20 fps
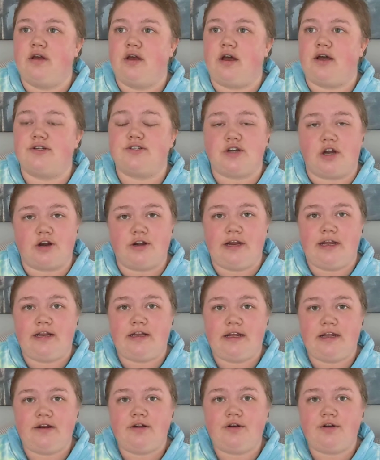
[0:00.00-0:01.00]
a darning
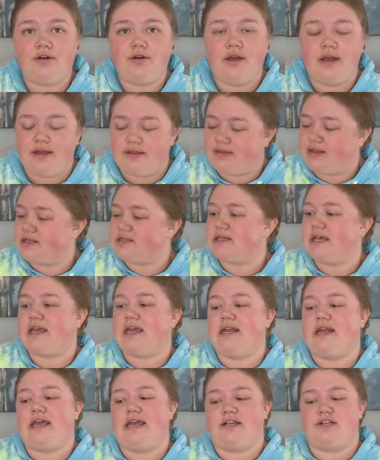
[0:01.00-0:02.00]
needle that's like
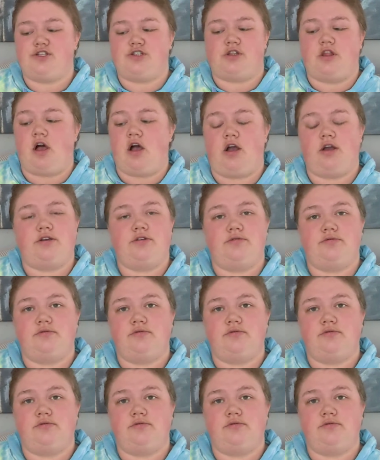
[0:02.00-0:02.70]
1 inch long.